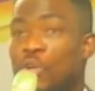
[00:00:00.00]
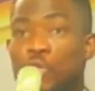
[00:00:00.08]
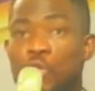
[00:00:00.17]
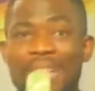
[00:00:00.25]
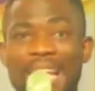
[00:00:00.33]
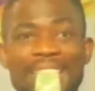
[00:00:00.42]

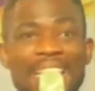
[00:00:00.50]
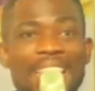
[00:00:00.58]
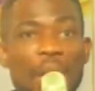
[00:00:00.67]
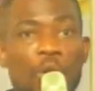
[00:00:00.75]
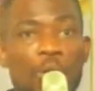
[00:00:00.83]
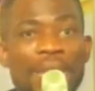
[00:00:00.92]
so that
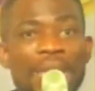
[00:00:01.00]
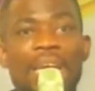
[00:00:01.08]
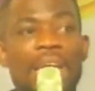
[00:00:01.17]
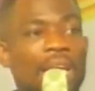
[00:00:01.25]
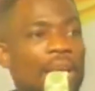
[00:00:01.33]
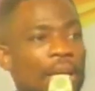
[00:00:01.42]
there will be
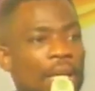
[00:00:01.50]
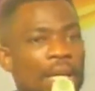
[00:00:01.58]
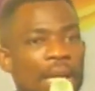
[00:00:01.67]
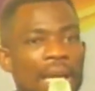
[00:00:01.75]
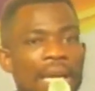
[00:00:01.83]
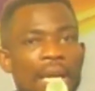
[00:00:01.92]

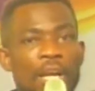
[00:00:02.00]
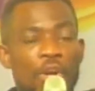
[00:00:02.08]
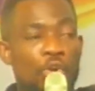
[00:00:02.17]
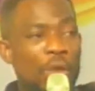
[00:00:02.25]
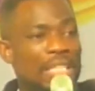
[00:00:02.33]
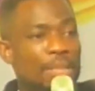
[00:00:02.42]

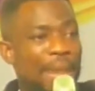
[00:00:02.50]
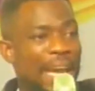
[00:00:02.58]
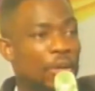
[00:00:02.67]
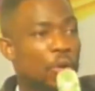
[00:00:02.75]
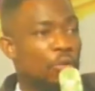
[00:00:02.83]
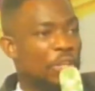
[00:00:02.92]
great
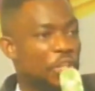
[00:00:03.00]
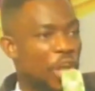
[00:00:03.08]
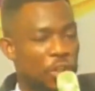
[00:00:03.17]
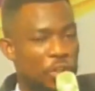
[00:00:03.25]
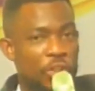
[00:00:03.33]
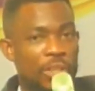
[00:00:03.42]
medical
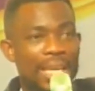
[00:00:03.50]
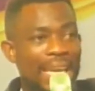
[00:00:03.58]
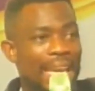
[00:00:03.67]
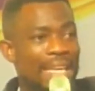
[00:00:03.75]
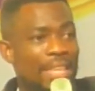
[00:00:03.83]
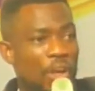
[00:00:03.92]
research
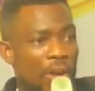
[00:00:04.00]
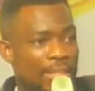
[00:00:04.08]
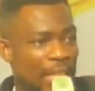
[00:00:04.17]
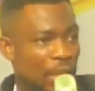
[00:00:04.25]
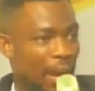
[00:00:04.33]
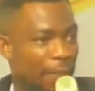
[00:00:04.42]
in the
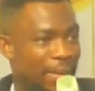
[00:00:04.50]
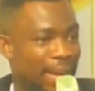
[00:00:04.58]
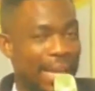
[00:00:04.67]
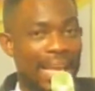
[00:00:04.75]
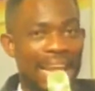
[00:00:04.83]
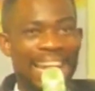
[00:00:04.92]
continent of
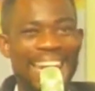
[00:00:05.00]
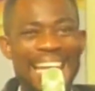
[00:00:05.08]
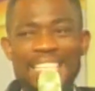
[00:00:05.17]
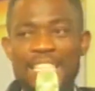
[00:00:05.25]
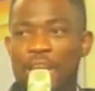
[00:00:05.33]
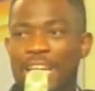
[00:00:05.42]
Africa.
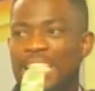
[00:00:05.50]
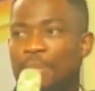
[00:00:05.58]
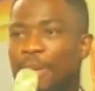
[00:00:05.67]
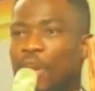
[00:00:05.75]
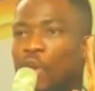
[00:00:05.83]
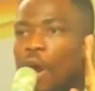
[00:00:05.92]
Let it
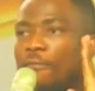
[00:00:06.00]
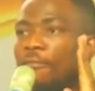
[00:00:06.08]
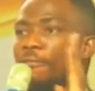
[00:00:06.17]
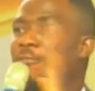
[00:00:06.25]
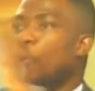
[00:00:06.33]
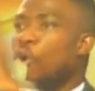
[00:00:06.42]
be love
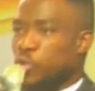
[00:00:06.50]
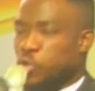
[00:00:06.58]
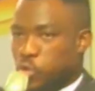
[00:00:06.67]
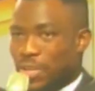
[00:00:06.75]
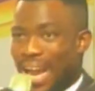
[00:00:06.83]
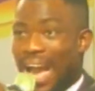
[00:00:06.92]

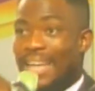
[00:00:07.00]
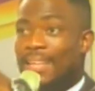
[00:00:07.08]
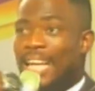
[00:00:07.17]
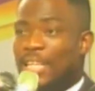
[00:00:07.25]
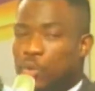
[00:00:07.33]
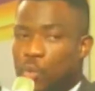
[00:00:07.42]
focused. And in
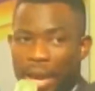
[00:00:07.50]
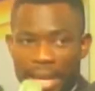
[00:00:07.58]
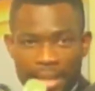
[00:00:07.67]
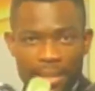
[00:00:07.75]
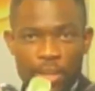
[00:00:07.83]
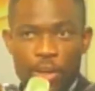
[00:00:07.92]
that way,
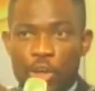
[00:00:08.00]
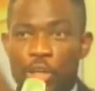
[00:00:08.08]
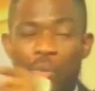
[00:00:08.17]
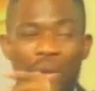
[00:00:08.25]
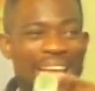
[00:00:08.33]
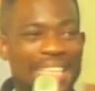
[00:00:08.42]
you
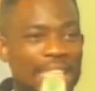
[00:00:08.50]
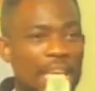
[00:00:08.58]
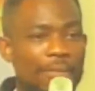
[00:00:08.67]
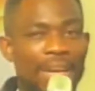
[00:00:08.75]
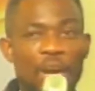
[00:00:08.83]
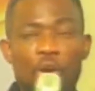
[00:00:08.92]
will
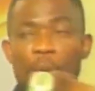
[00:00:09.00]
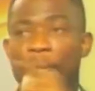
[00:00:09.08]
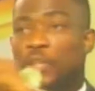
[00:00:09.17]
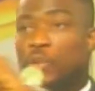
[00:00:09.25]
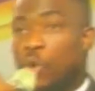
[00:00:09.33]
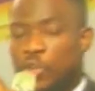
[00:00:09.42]
achieve and
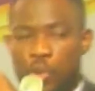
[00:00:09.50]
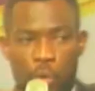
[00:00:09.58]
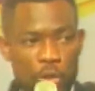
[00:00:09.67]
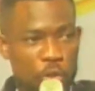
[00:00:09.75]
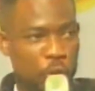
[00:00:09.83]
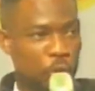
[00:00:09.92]
accomplish what you
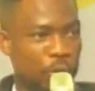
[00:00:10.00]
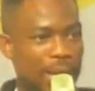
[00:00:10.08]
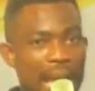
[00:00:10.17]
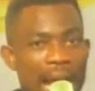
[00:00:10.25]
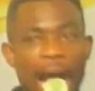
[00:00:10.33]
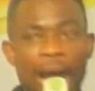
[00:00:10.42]
want to do
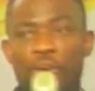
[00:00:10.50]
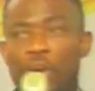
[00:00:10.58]
and